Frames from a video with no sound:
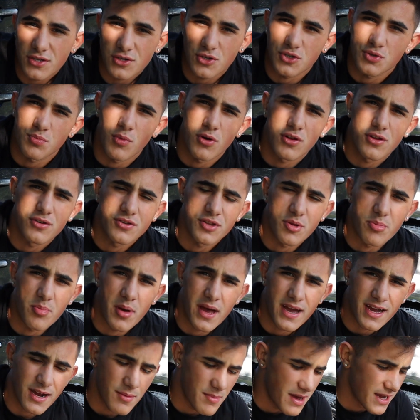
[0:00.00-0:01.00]
are smaller in the
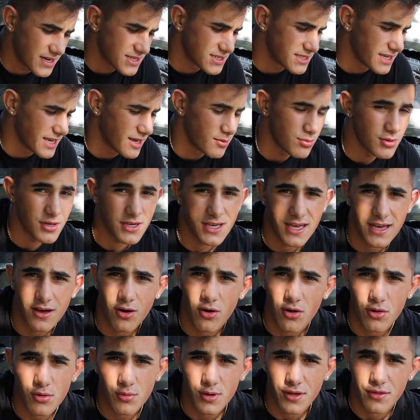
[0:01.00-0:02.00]
back, I'm actually able to get
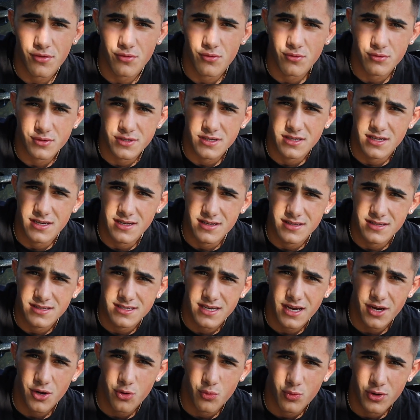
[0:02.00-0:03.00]
all the way through to the
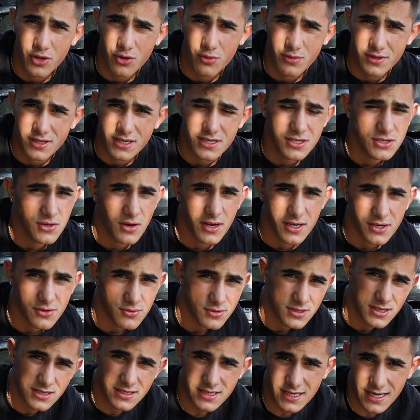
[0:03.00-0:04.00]
entire wheel with this, so I
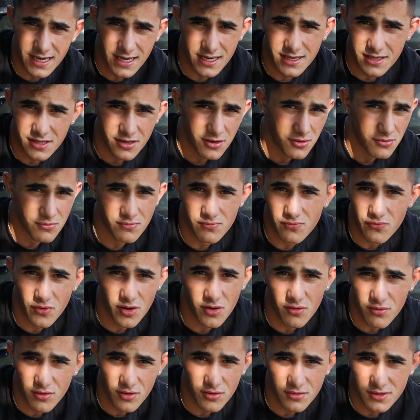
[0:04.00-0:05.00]
use it to get, you know,
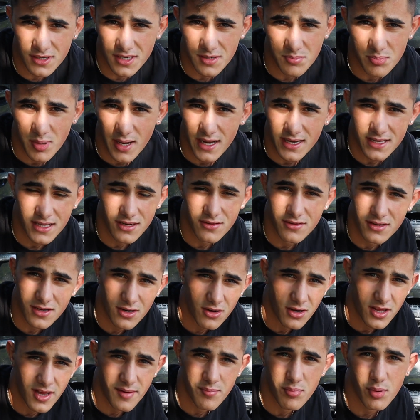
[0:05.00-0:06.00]
real deep back there and get
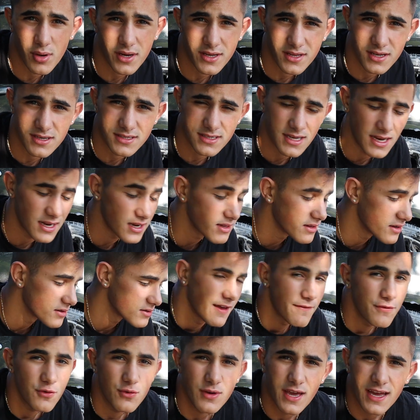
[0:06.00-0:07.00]
all that brake dust out of there.
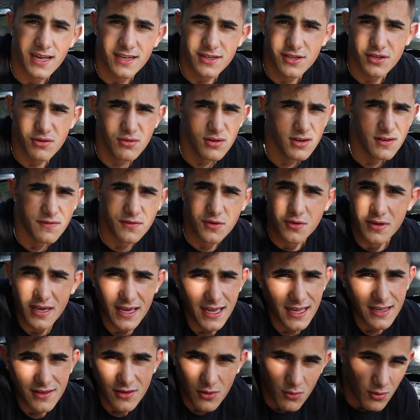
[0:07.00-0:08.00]
If you can, do it. If you
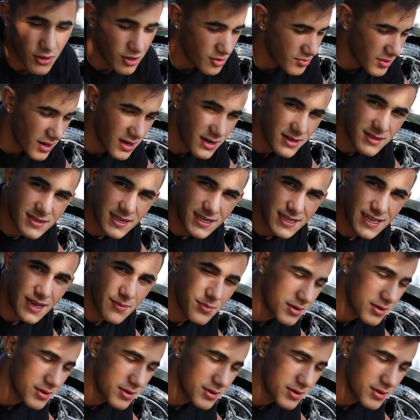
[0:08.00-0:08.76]
can't, don't worry about it. It's not that